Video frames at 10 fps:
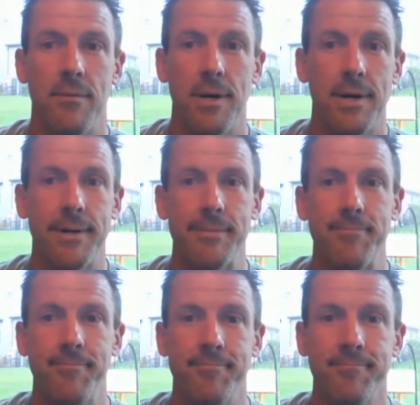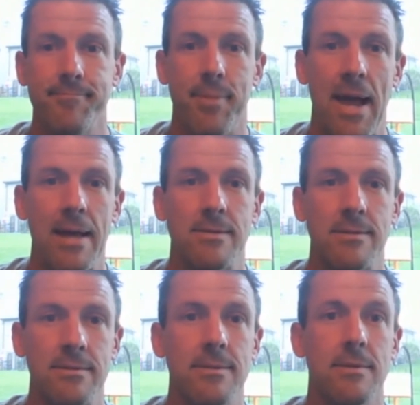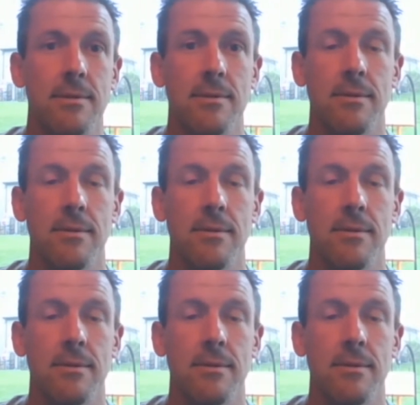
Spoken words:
of passes,